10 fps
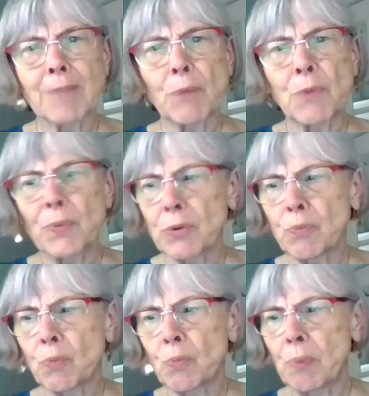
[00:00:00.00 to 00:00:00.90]
when we
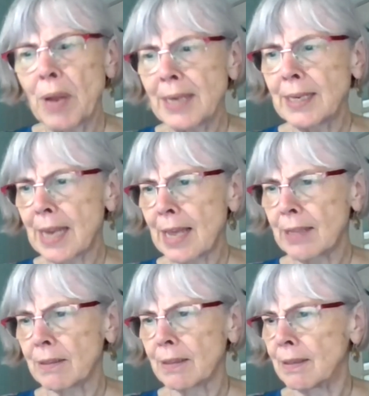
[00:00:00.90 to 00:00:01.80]
play
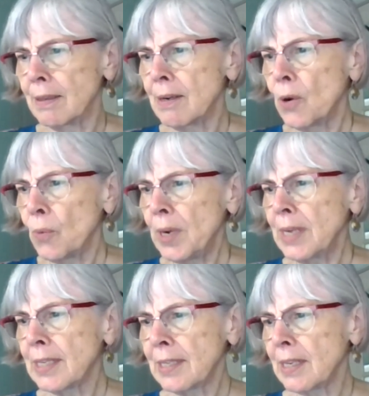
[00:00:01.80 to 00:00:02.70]
together, we
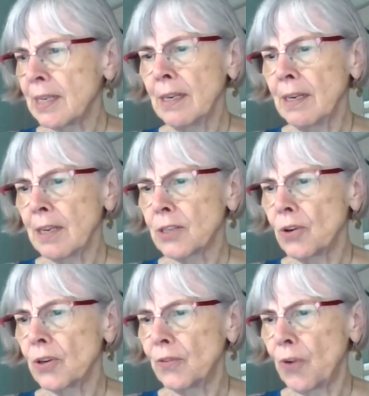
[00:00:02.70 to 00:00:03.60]
can sing a
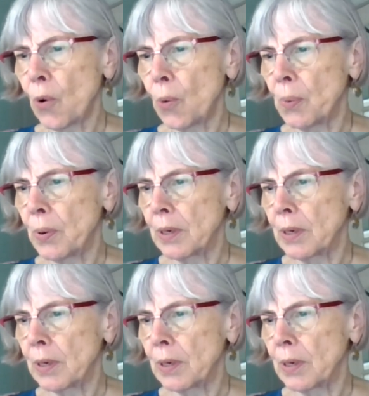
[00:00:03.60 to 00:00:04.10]
song of hope